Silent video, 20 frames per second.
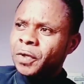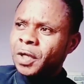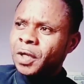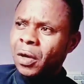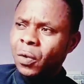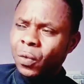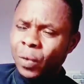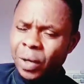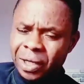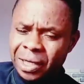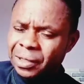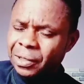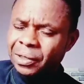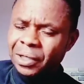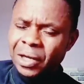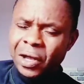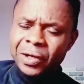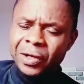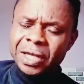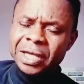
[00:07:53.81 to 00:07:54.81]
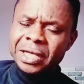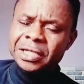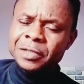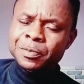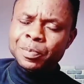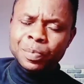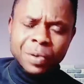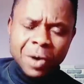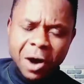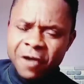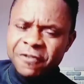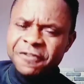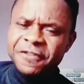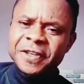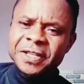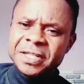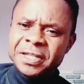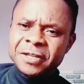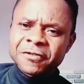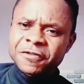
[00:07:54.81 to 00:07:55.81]
Now, whether or not he's
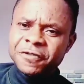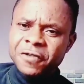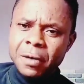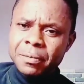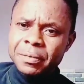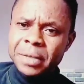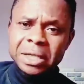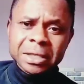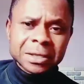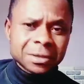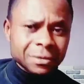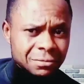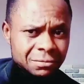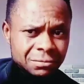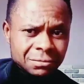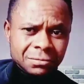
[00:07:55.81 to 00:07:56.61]
profiting from it,